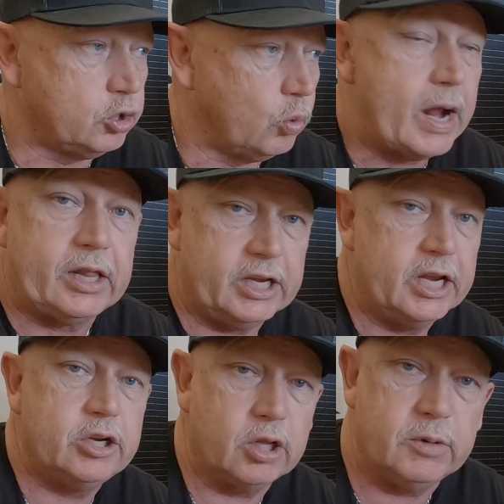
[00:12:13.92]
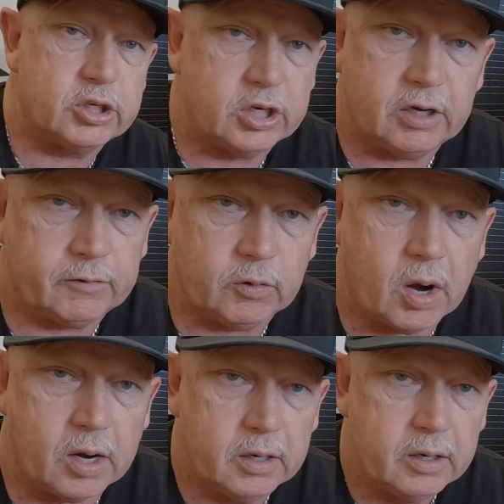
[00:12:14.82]
directly into the machine if you
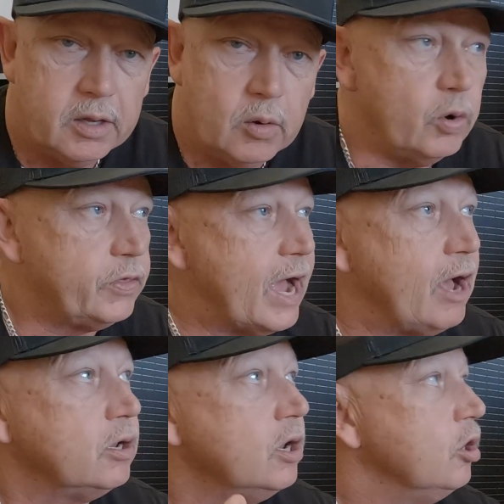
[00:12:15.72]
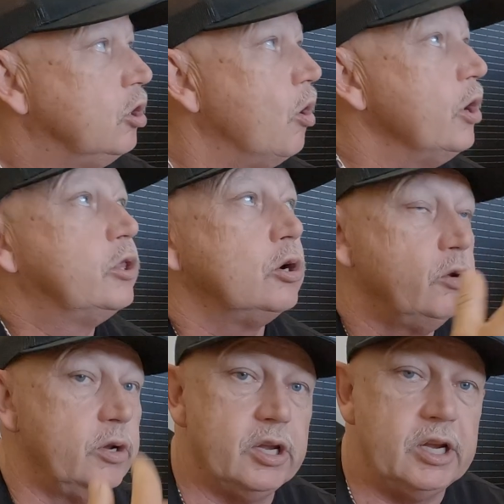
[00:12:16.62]
want, without going
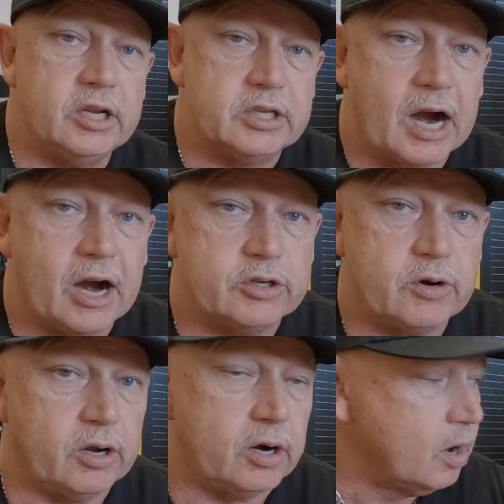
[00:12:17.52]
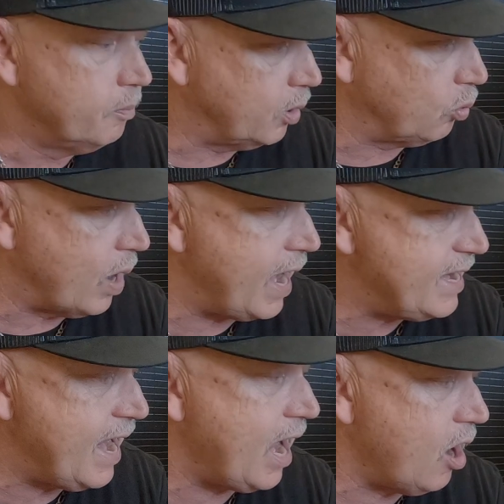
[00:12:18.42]
through the entire trailer. But
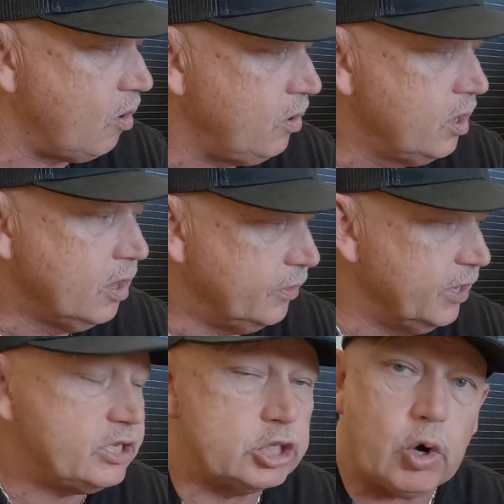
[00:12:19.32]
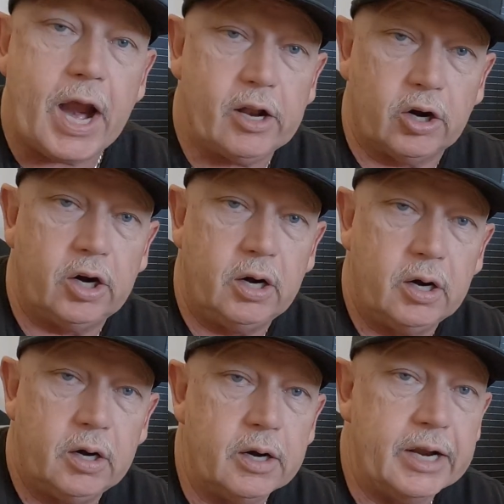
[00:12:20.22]
right now, this trailer
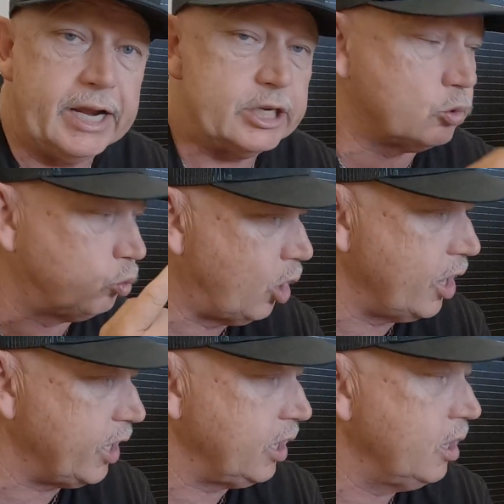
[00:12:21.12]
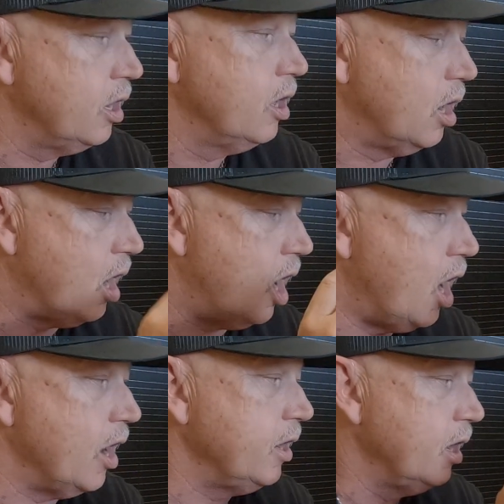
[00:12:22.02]
is running
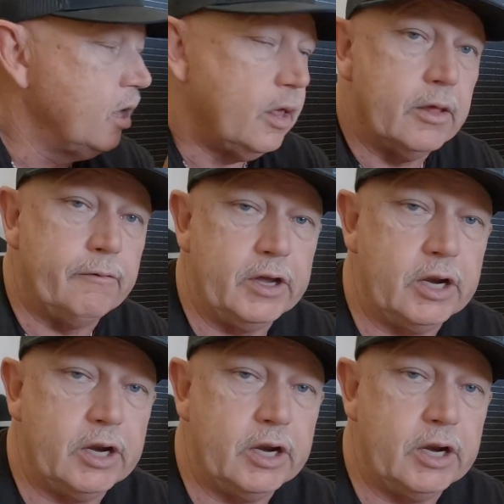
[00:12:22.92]
on the